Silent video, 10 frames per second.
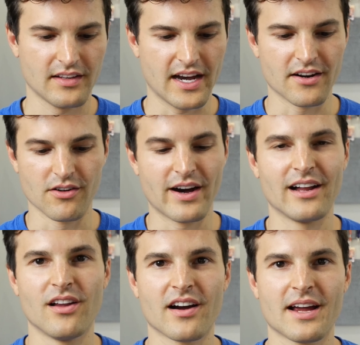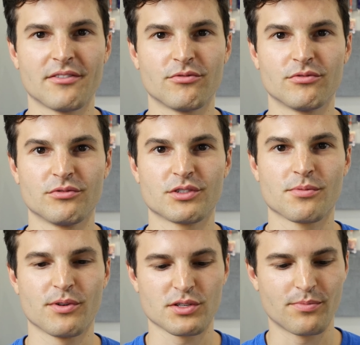I don't know how long I was
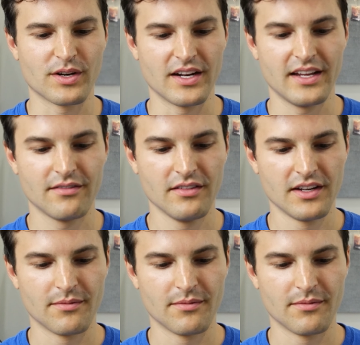supposed to put it in,